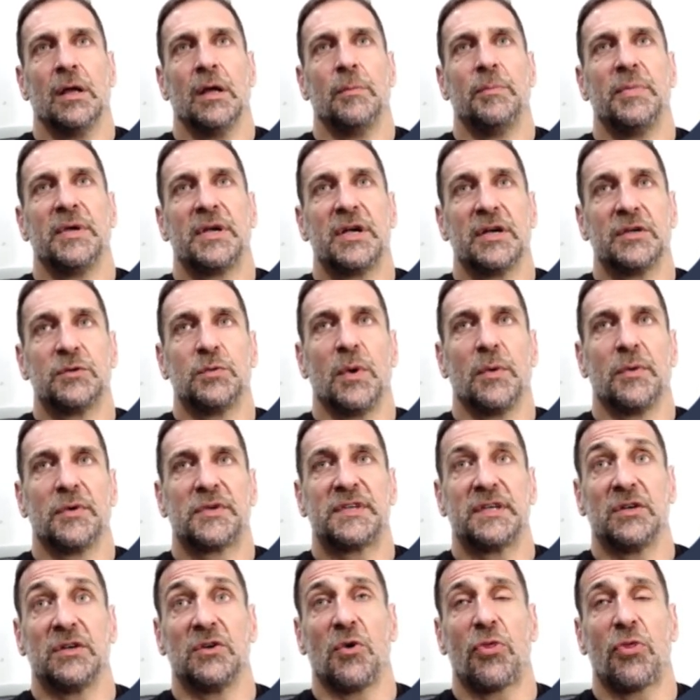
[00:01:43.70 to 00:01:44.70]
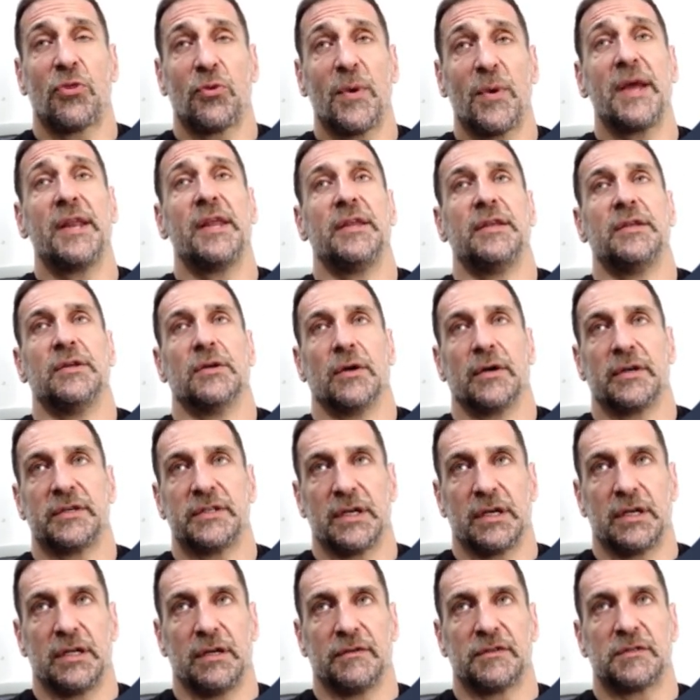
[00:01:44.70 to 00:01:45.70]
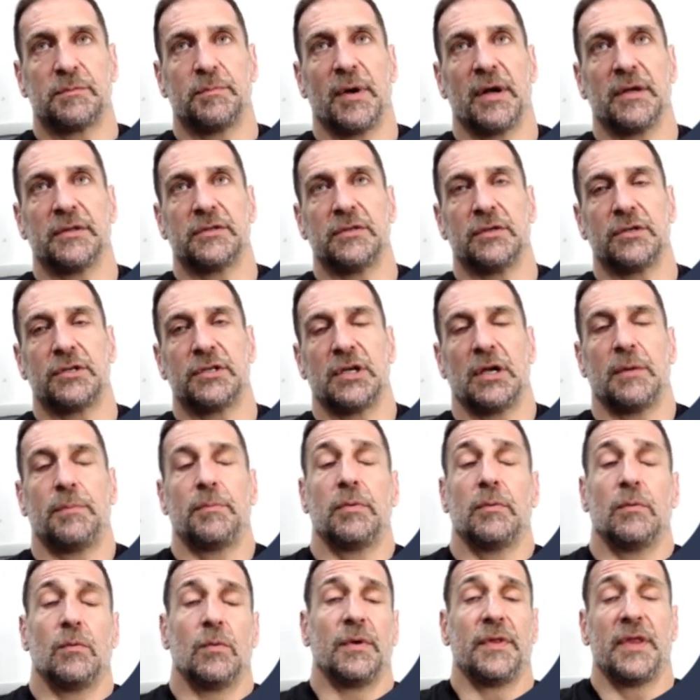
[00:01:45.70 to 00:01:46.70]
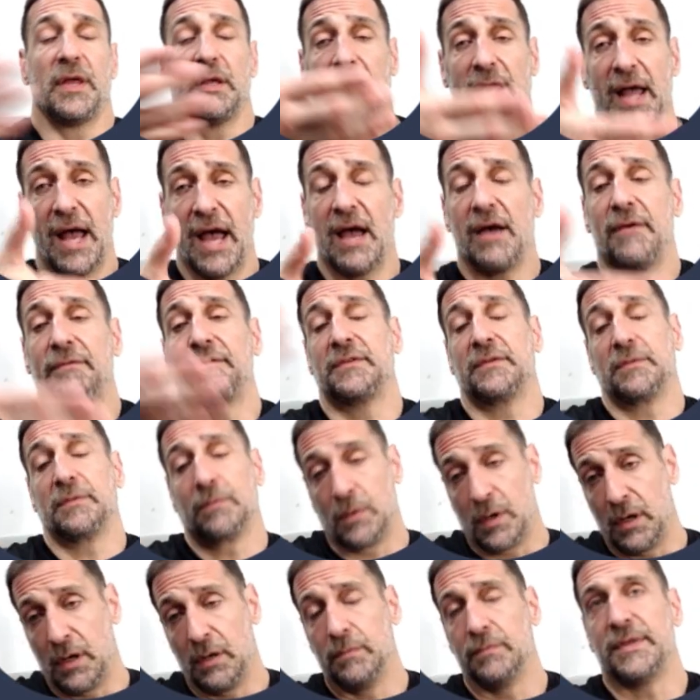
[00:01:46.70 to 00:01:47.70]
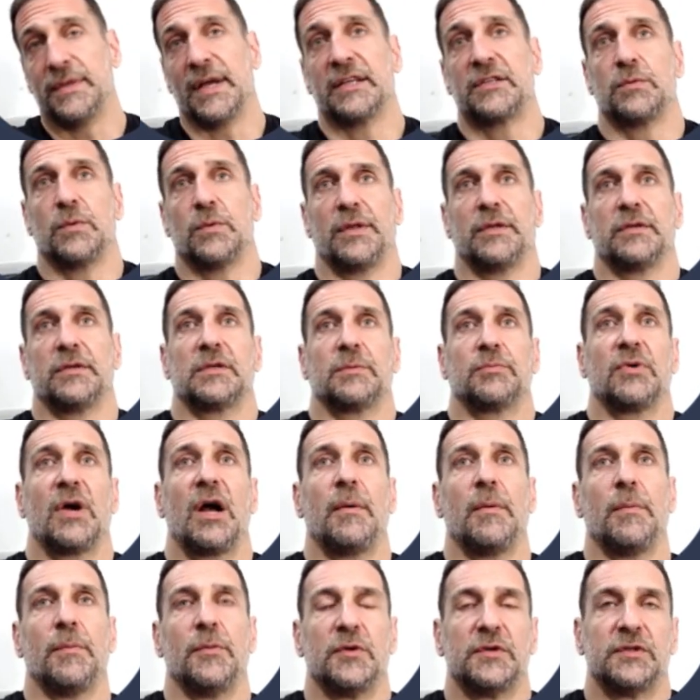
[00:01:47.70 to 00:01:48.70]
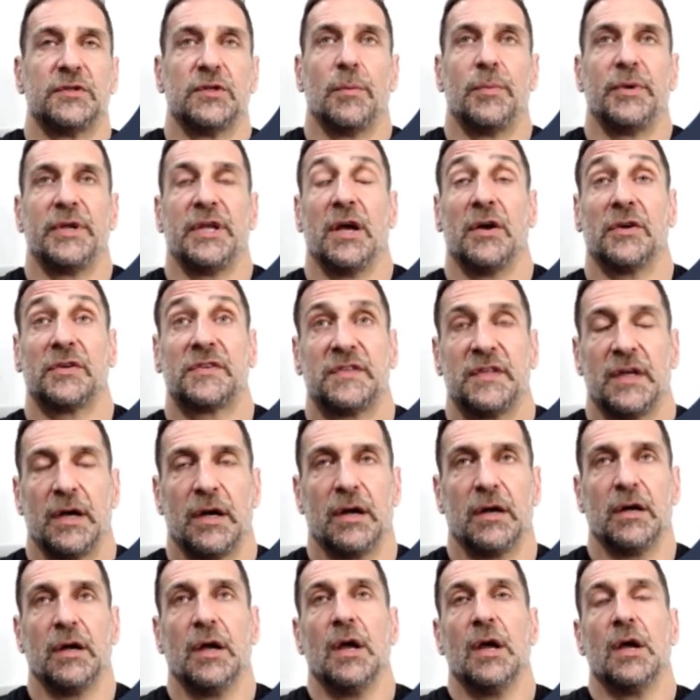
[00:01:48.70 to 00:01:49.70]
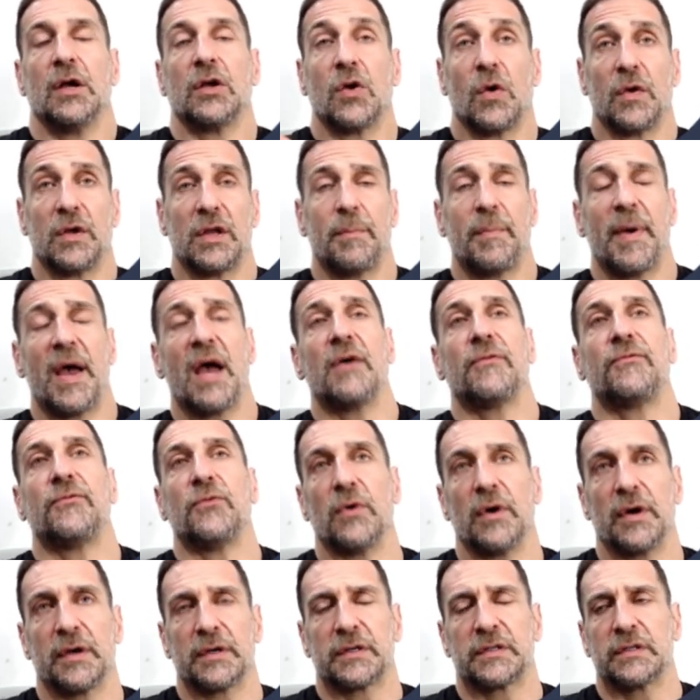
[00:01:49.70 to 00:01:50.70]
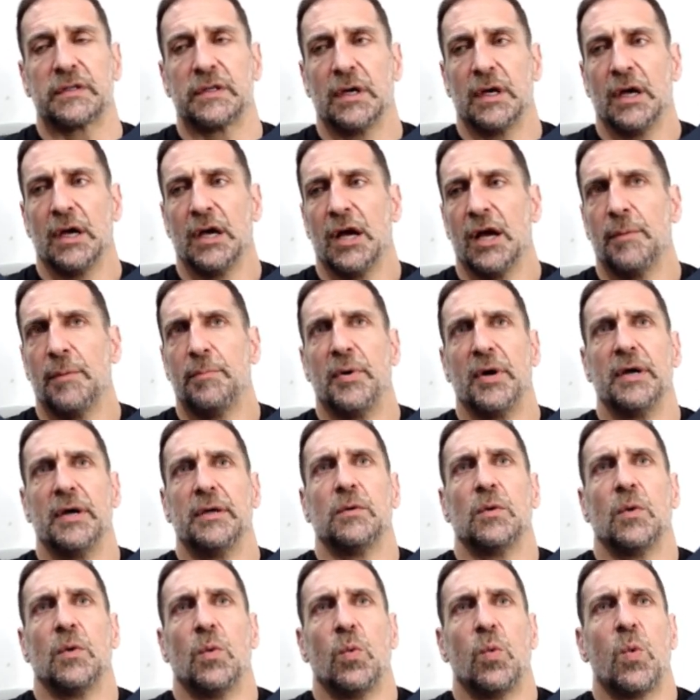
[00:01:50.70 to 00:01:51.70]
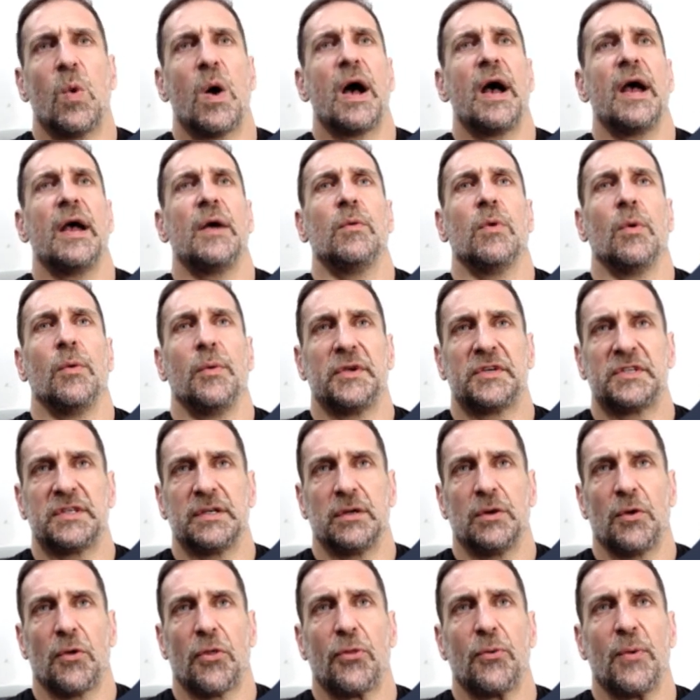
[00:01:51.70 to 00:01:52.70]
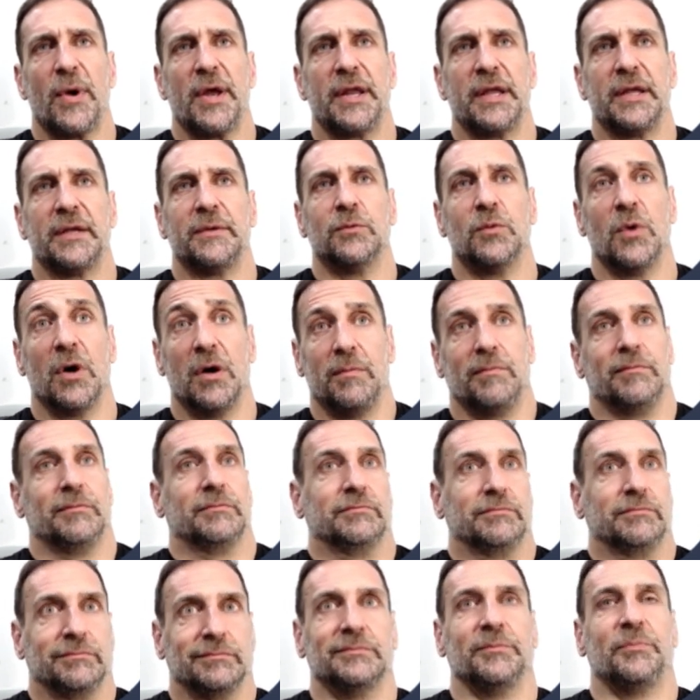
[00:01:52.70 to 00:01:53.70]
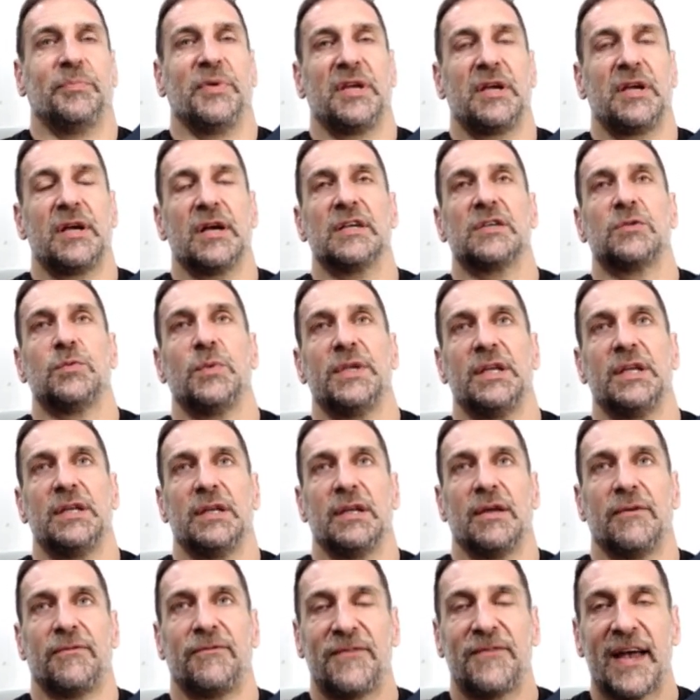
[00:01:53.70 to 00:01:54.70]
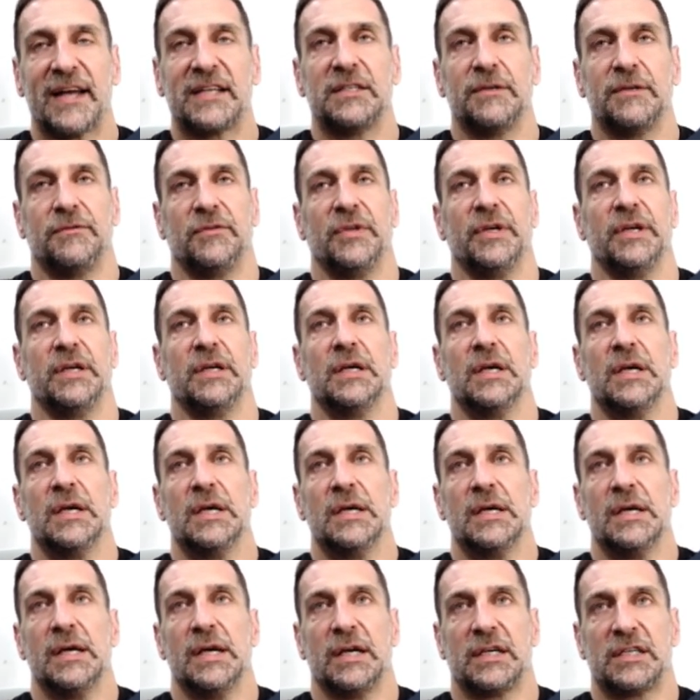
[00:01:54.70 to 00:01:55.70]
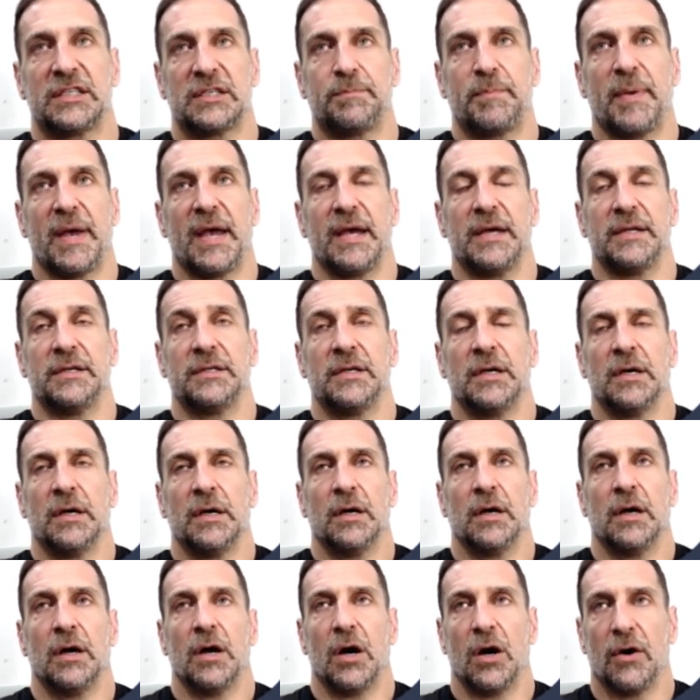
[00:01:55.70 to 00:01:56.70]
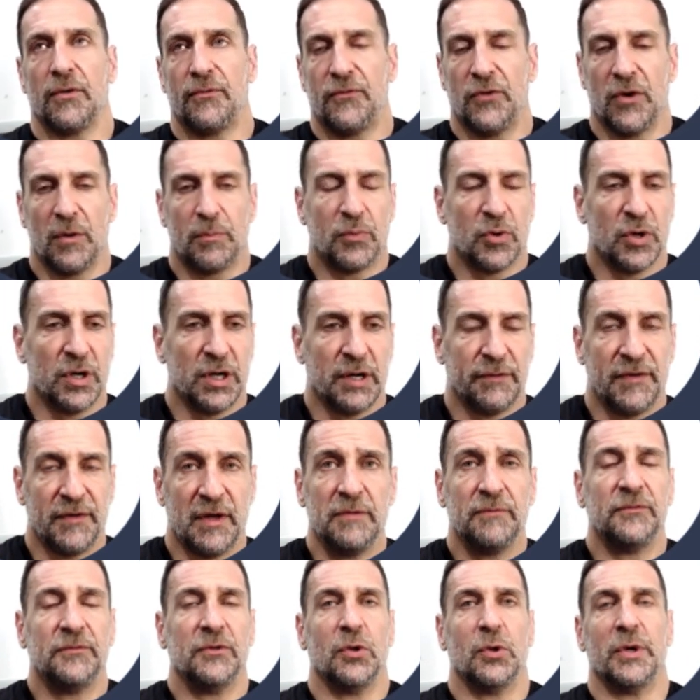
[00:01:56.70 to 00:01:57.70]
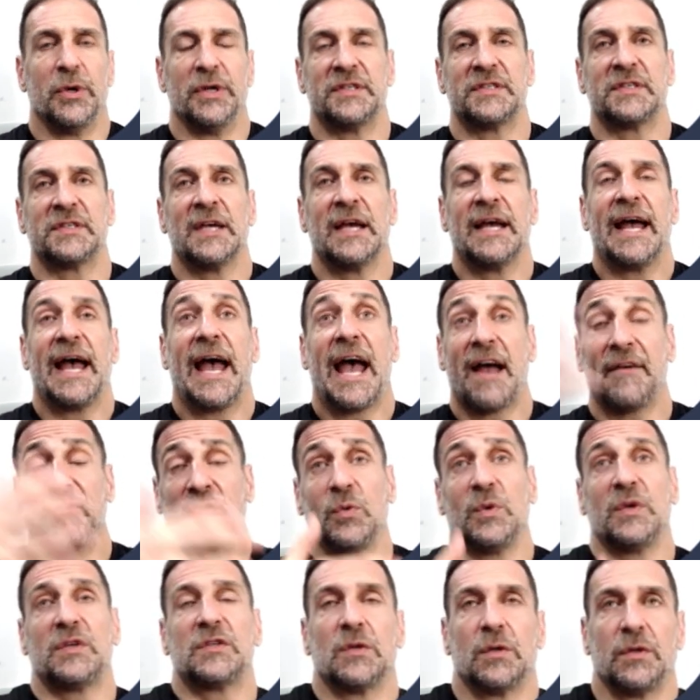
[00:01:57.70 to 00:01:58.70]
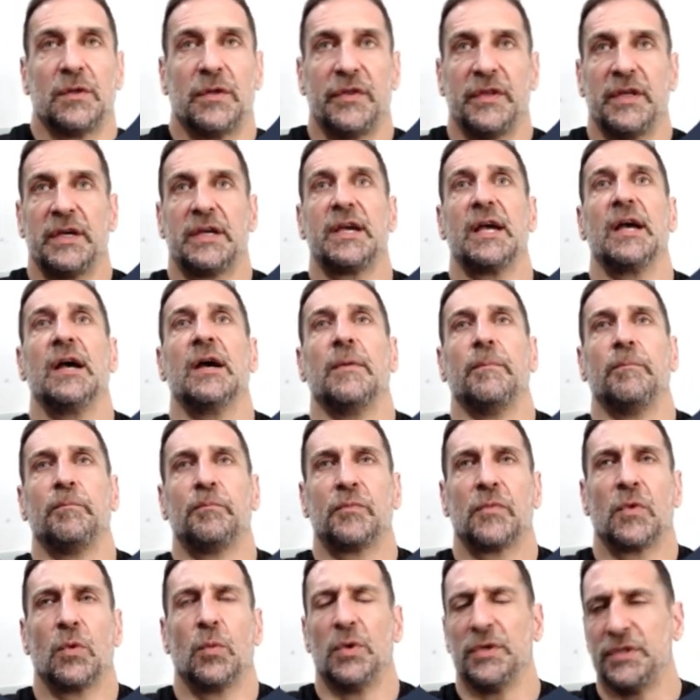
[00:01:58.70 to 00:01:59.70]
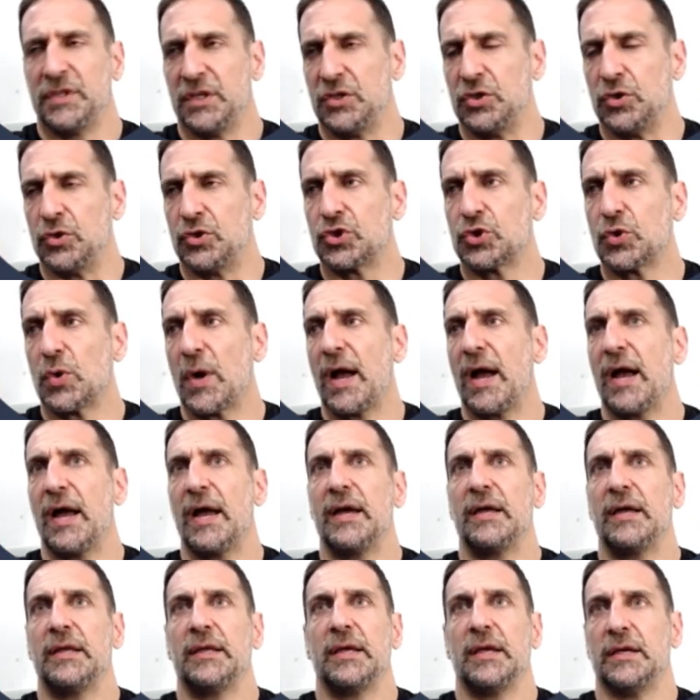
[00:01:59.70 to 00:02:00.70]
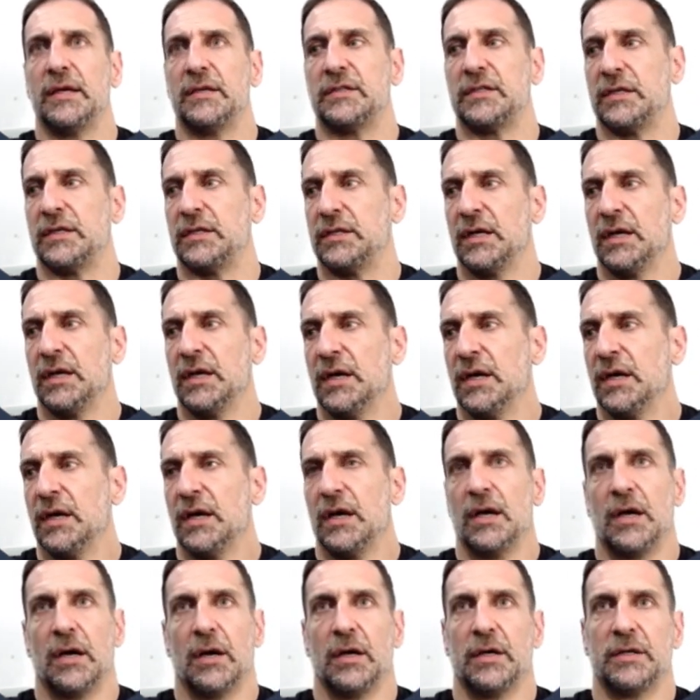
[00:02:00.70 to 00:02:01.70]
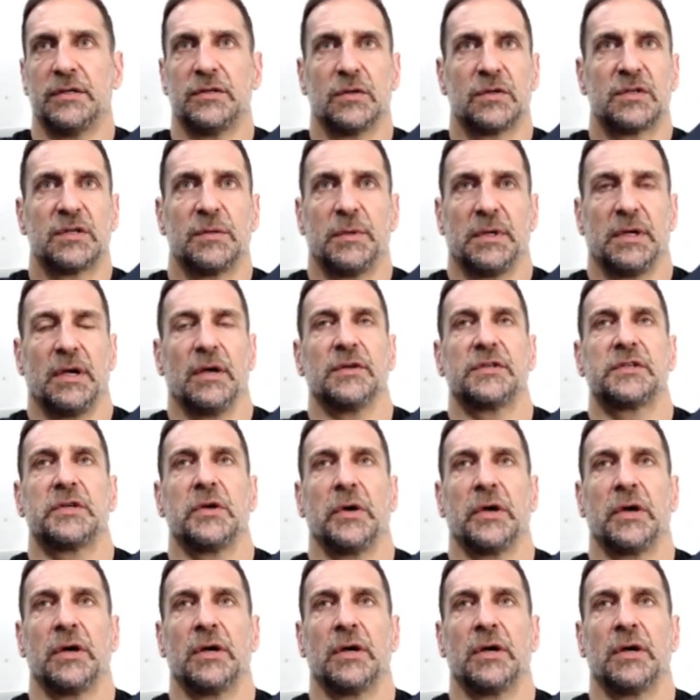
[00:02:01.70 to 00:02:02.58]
because we were single-threaded in our executive sponsorship when they left, well, that's why there's a problem. There's nobody else there going to bat for us. But why were we single-threaded? Well, because we didn't effectively expand our footprint of influence after we sold them the account. Well, did you try? Is there something else going